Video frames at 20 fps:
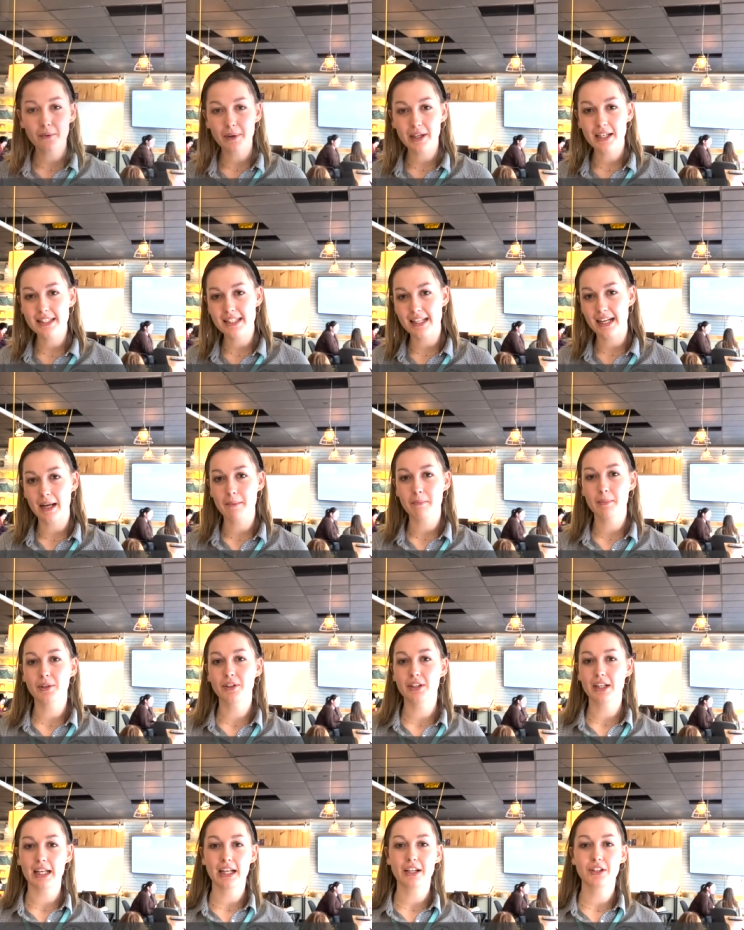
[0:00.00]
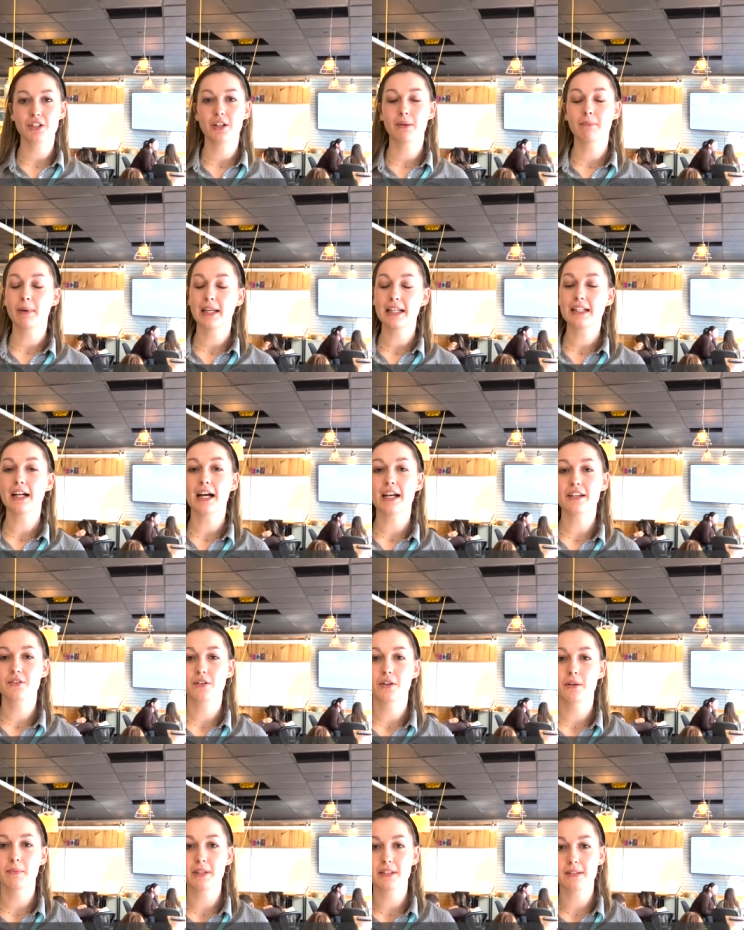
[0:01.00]
ways that I build connection in my
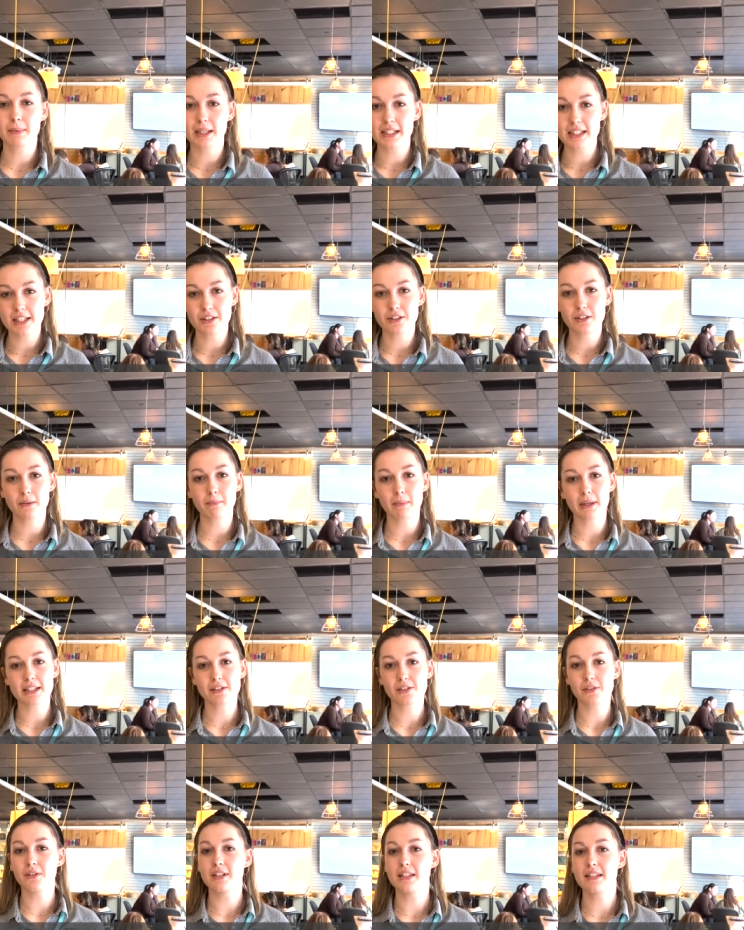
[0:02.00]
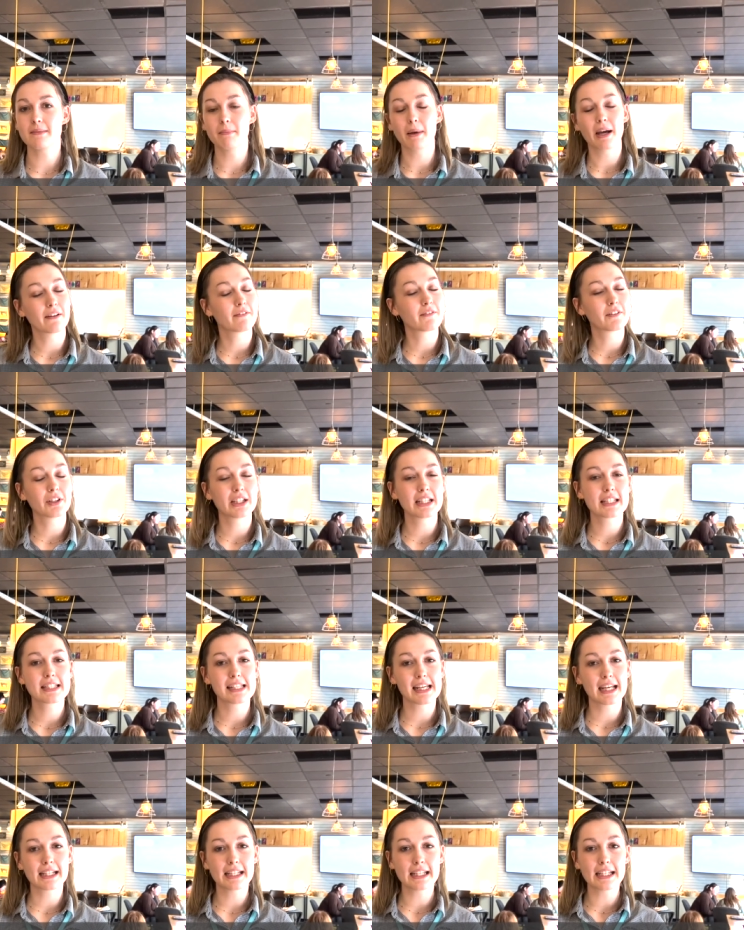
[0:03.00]
classroom is by teaching my students mindfulness
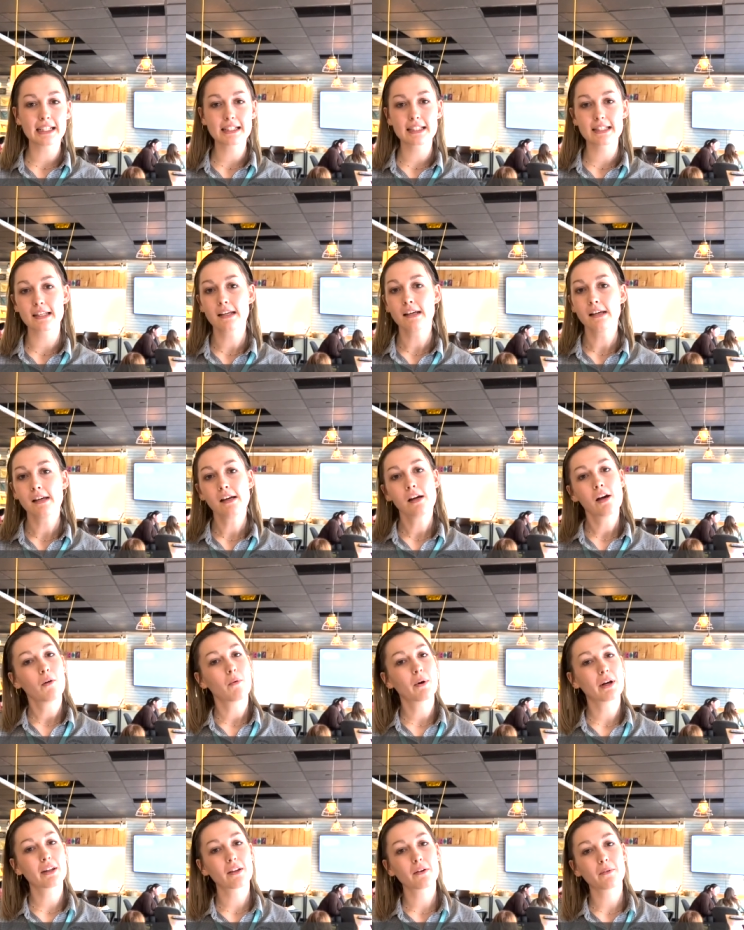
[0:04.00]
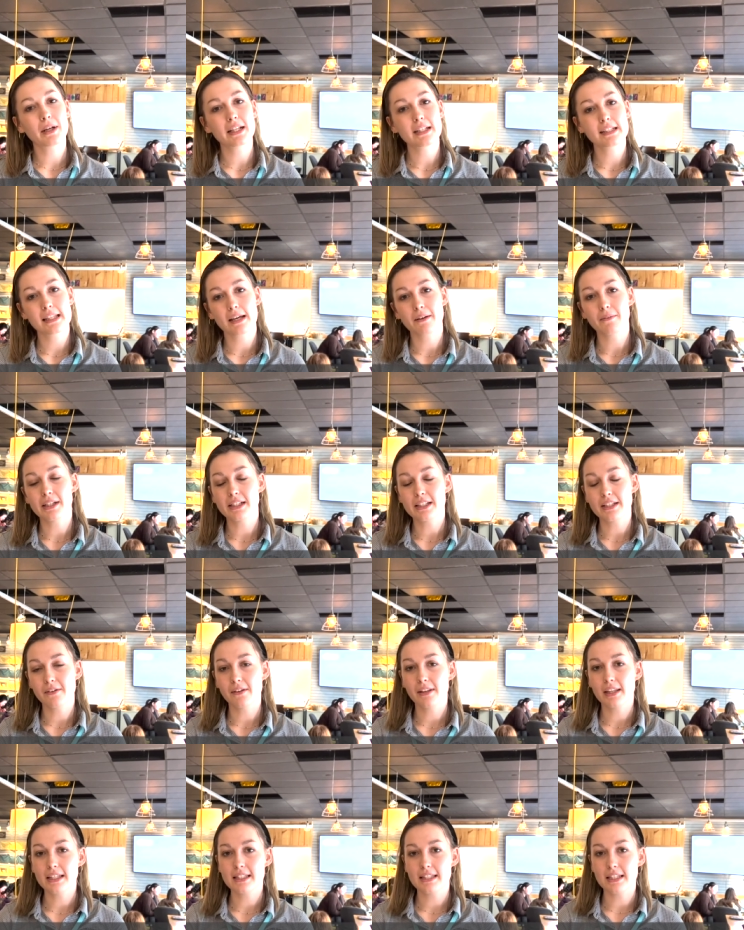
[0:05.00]
techniques. One of the ways that we
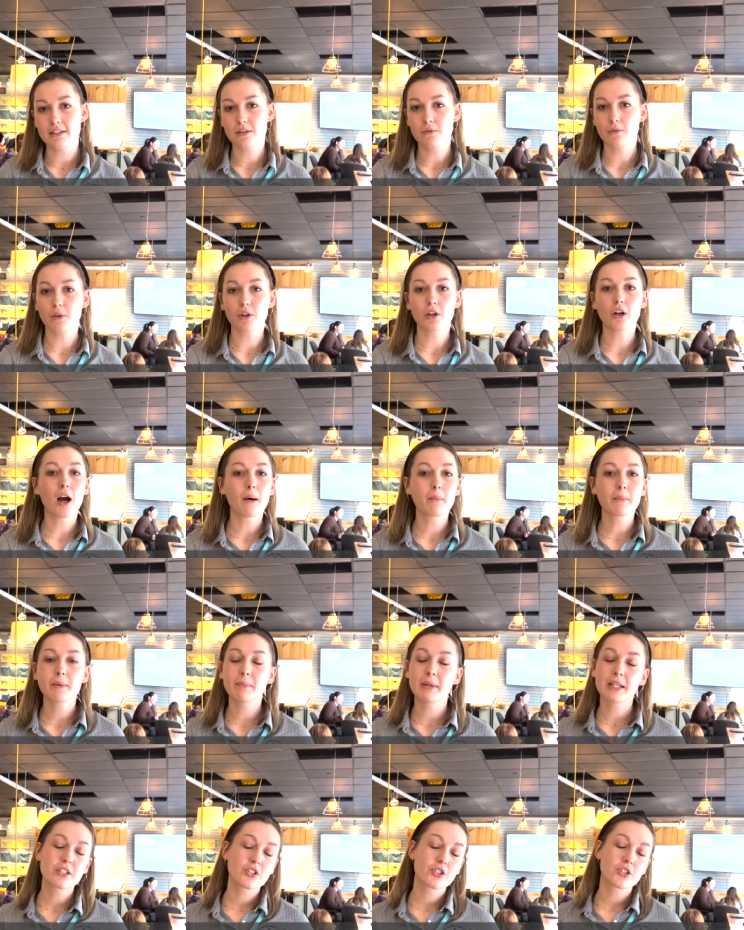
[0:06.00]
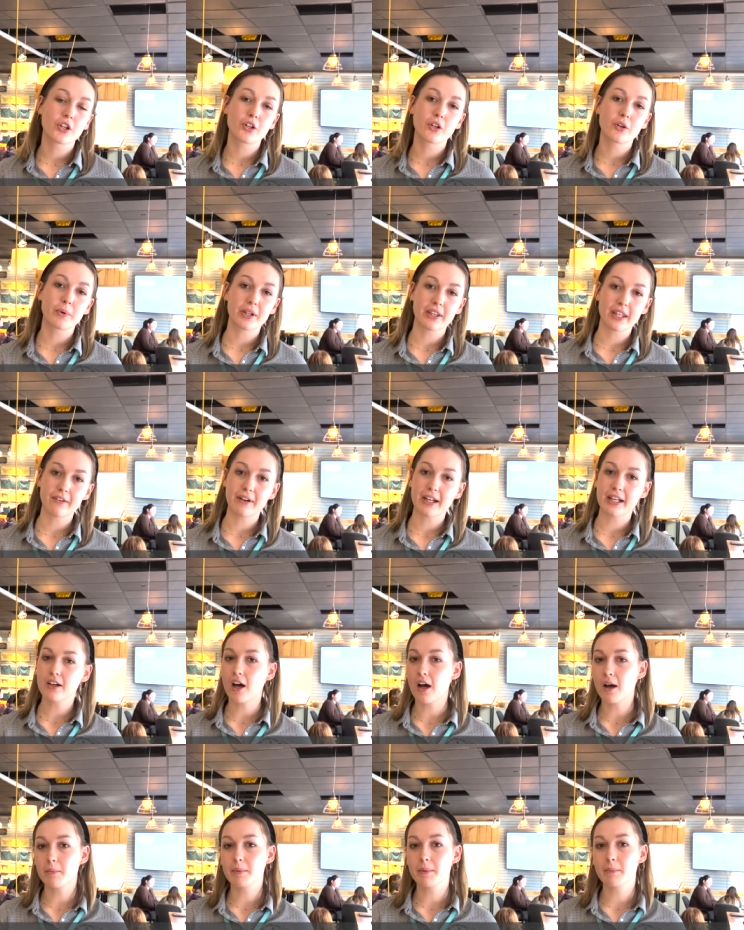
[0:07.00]
do this is through a compliments journal where they write
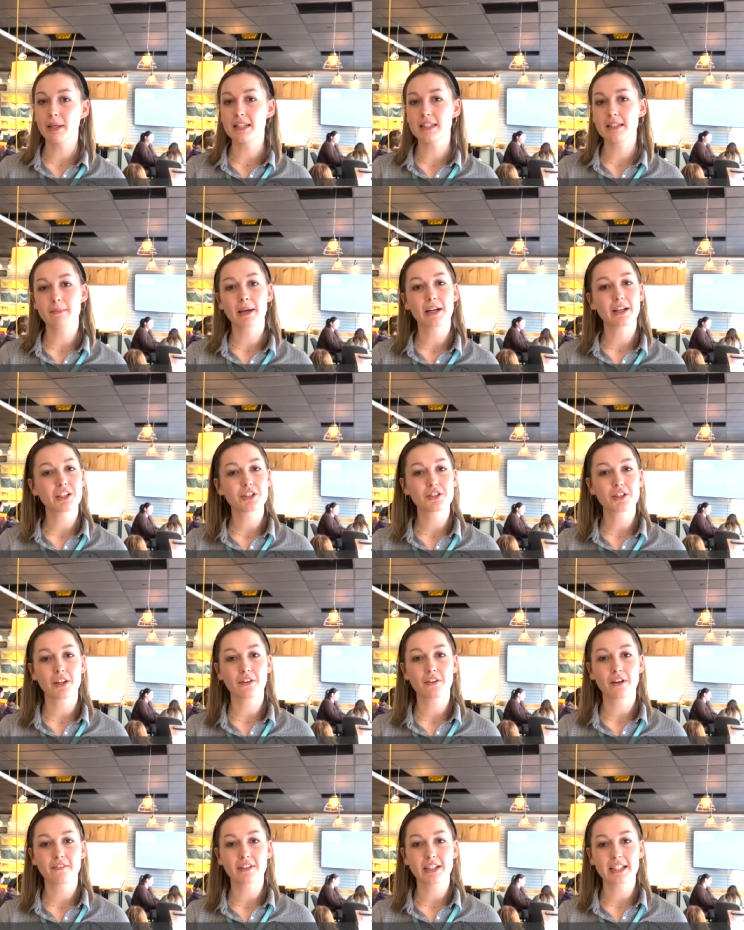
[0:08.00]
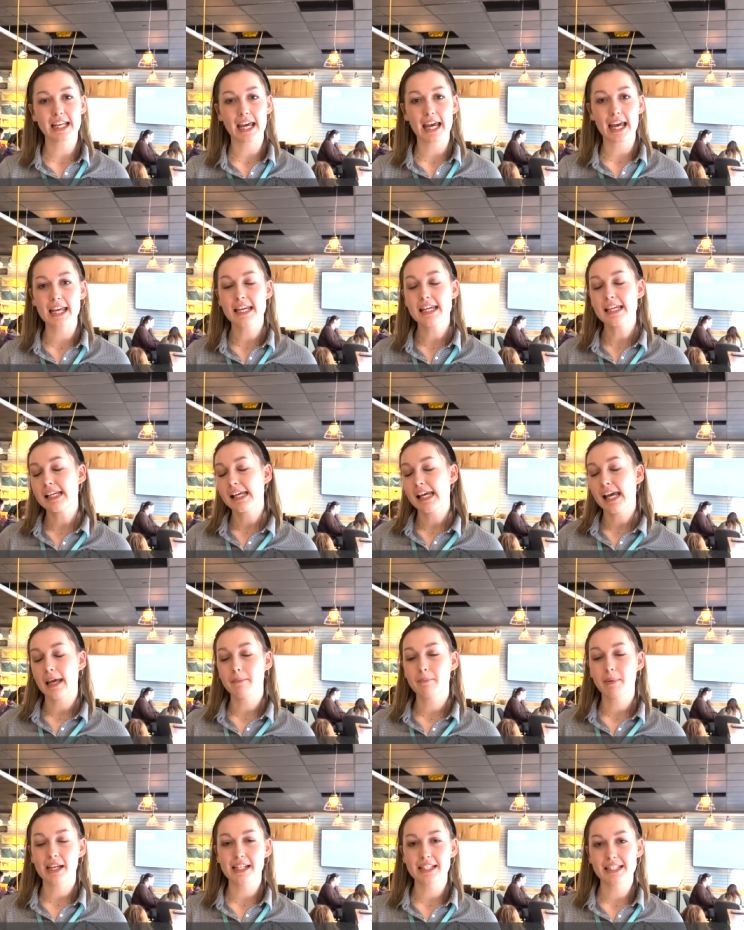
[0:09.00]
compliments about each other every day
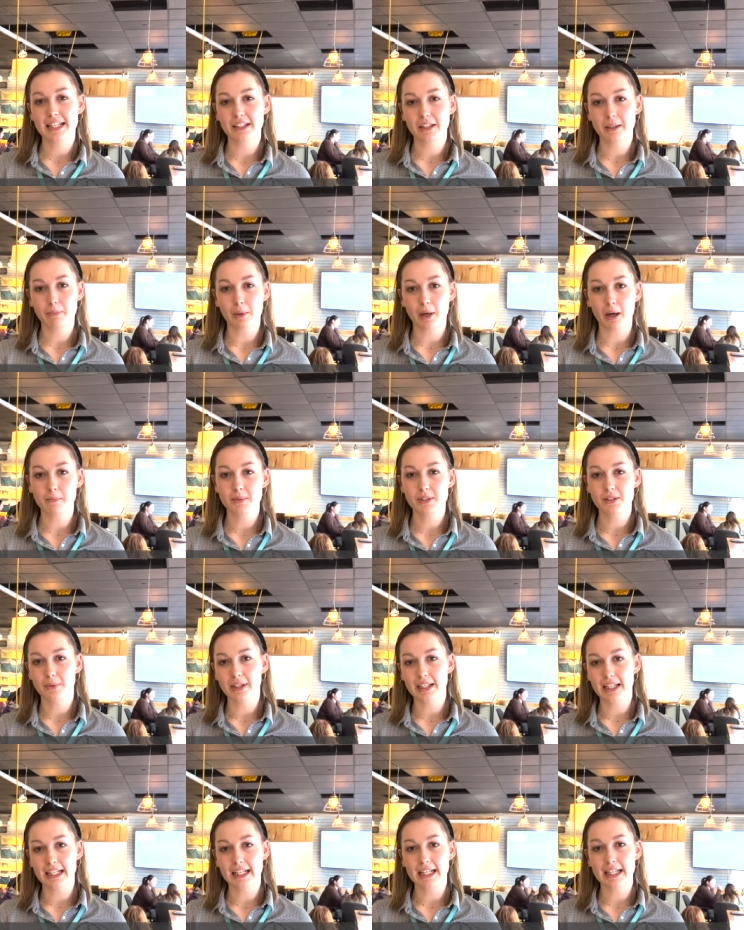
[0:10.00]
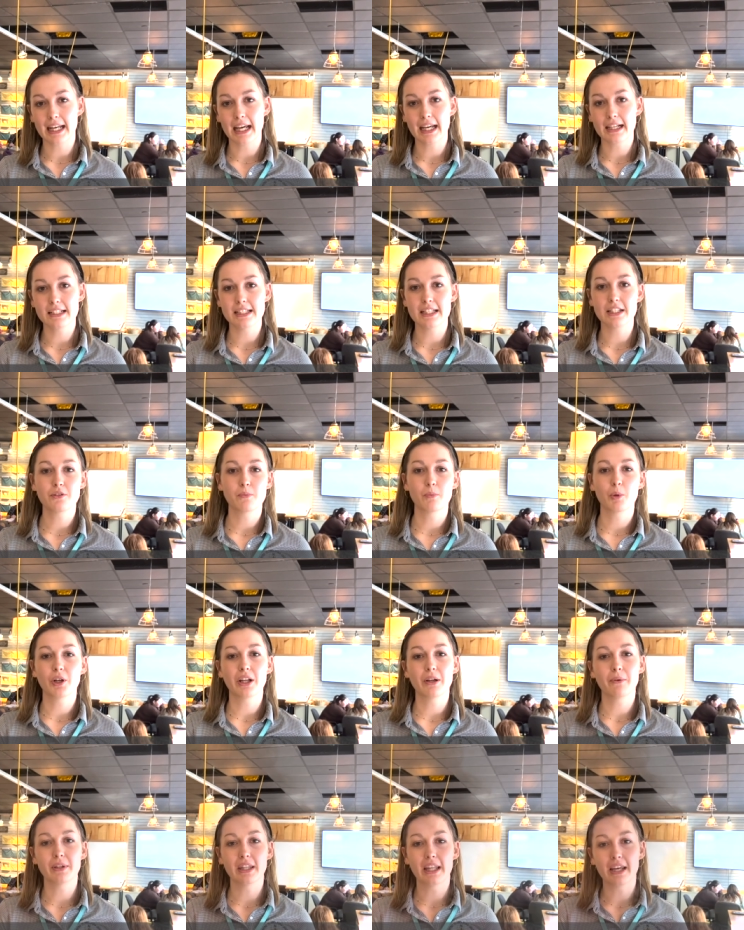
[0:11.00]
and by a daily prompt so we can connect each
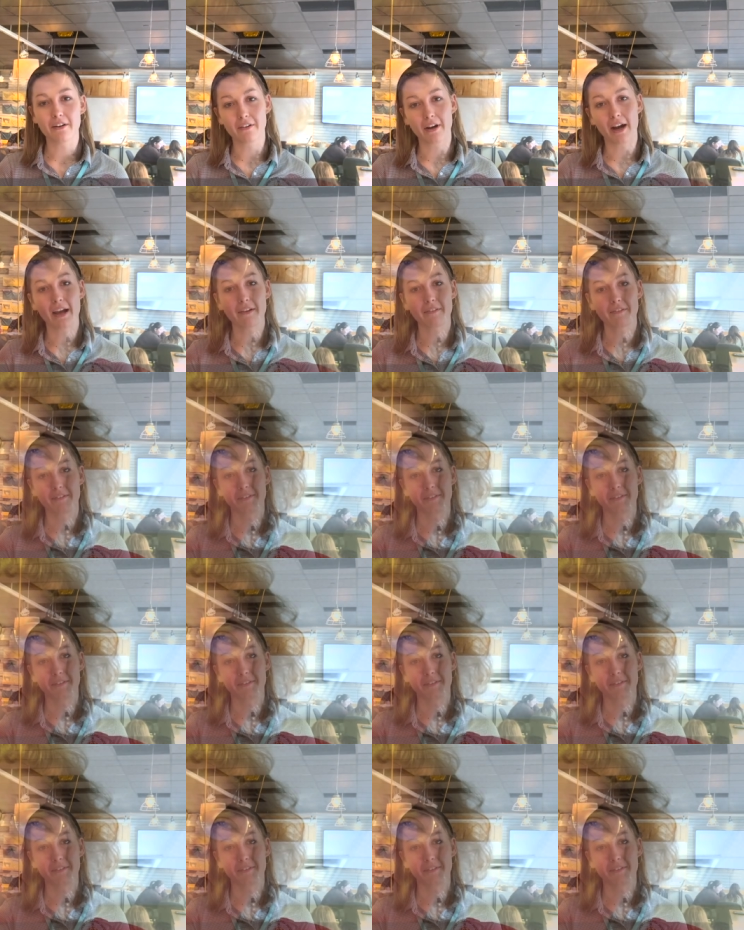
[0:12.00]
morning when they arrive.